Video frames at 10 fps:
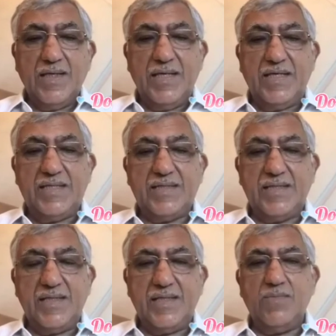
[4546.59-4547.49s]
It is
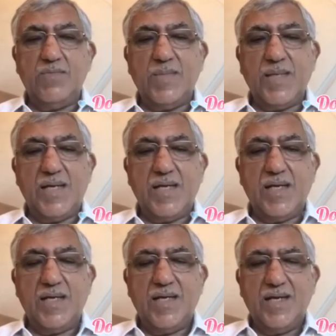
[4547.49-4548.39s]
a
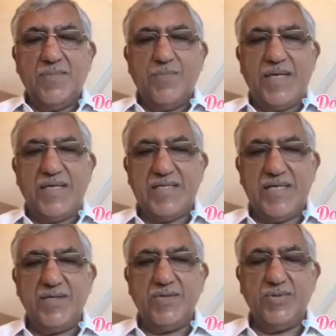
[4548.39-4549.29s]

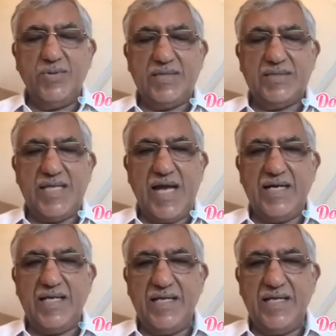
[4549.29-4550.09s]
patient who has had an